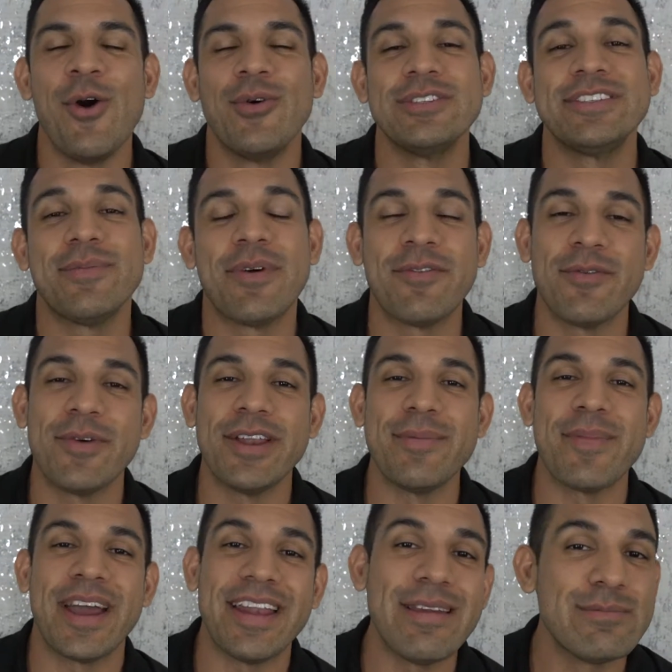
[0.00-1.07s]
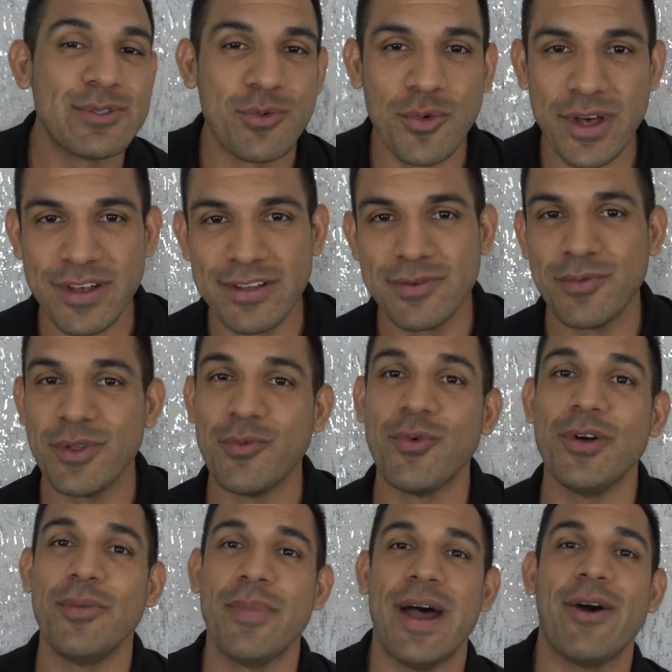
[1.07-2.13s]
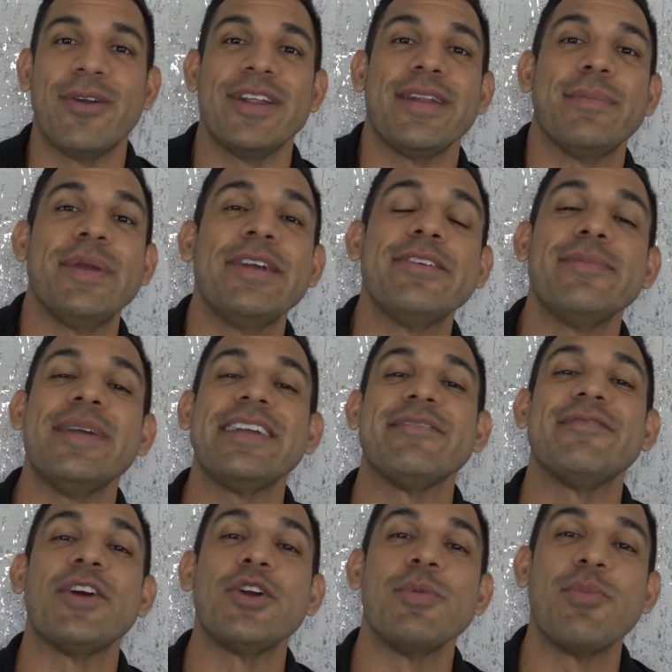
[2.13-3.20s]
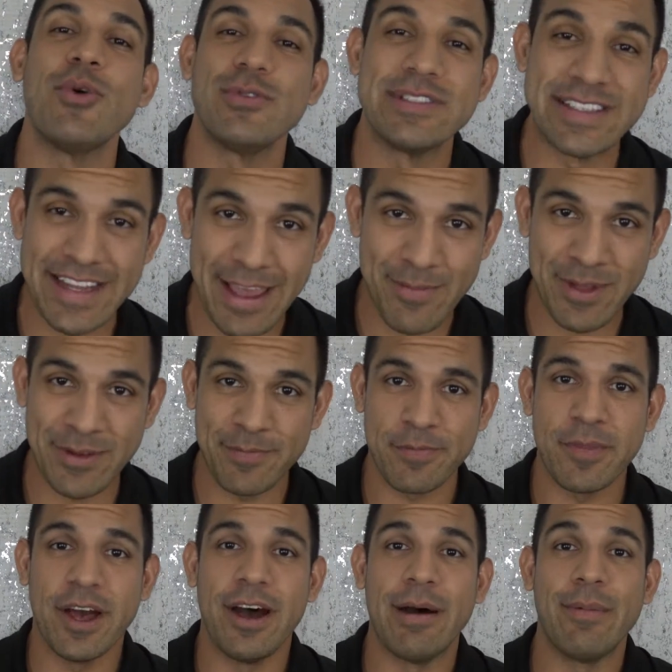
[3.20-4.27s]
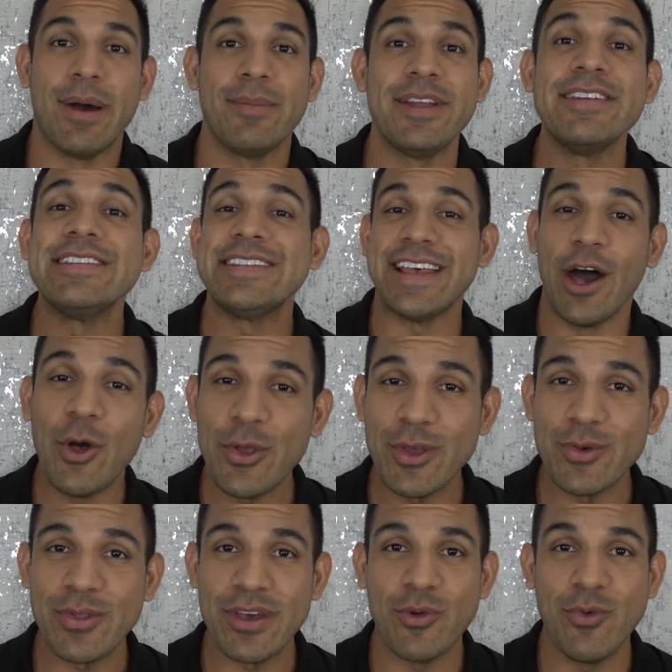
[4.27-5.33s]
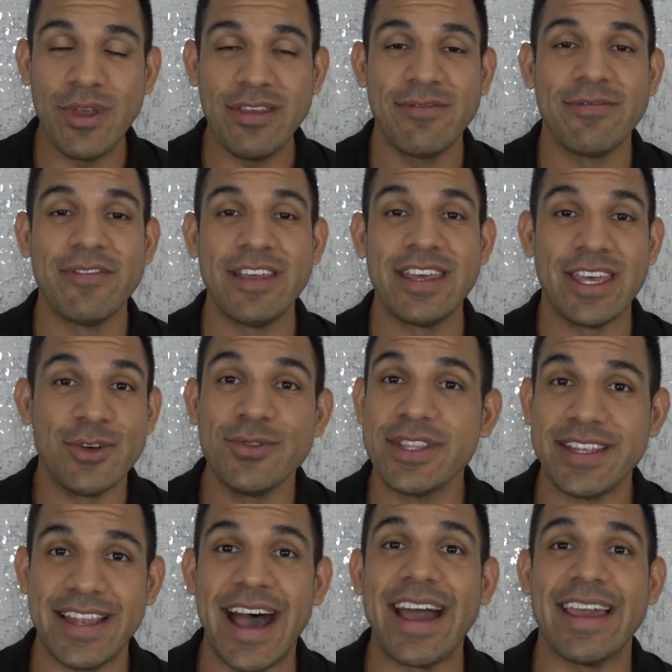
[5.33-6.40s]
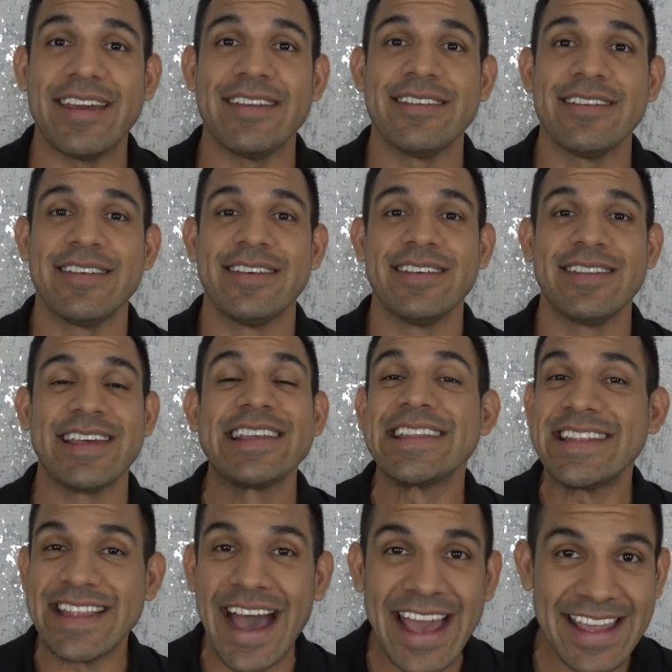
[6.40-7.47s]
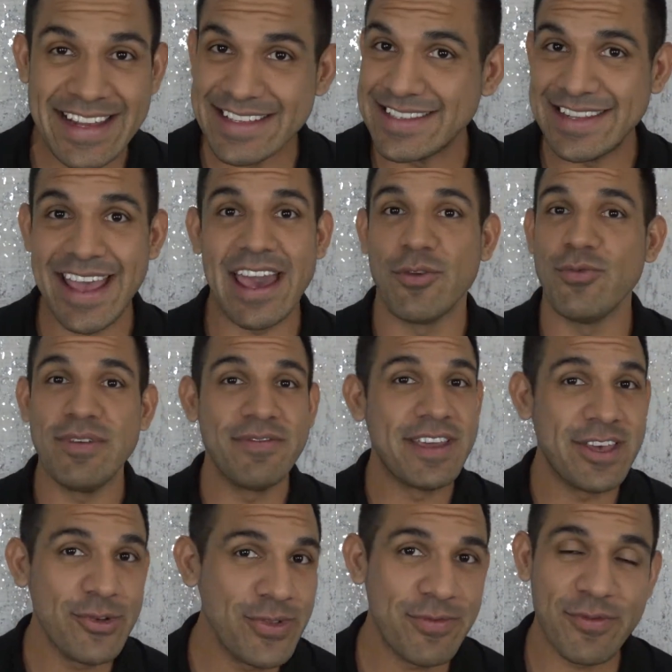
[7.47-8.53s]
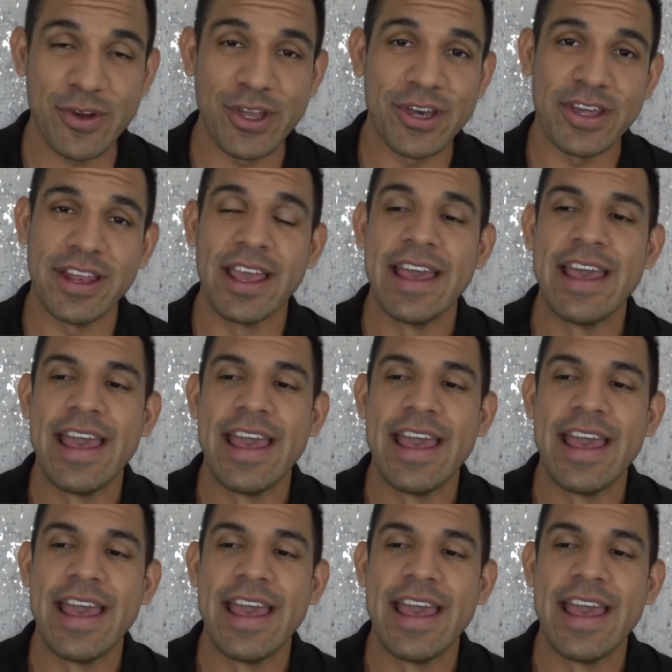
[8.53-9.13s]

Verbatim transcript: What's up, everybody? My name's Will with Will Powered, and I'm here to make a very bold statement. Um, I'm here to tell you that we've killed the diet. Like, the diet is dead. We've killed it for good.